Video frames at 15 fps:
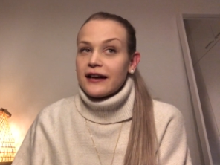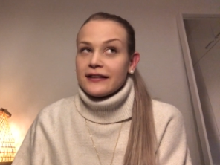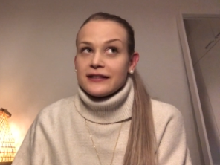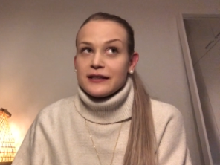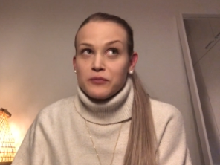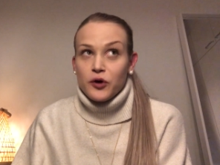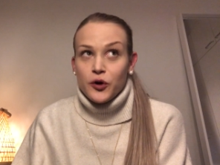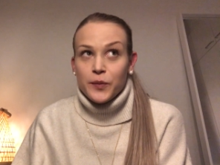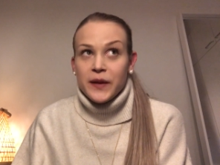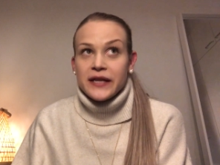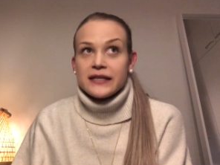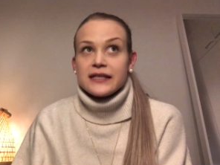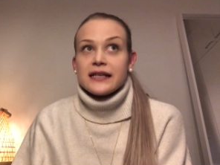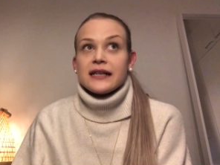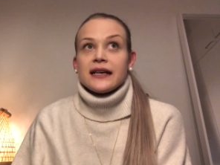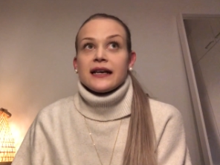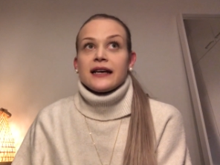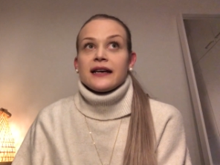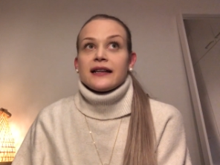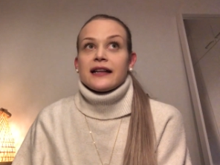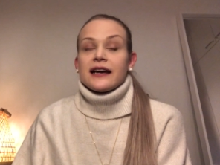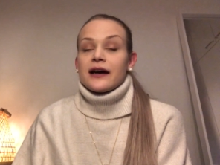at the moment
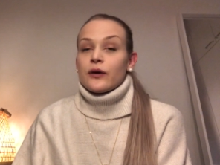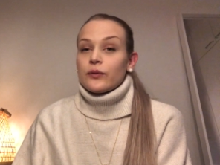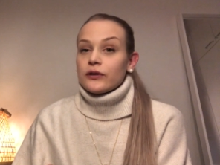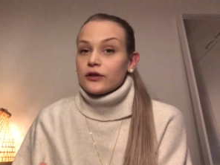that i will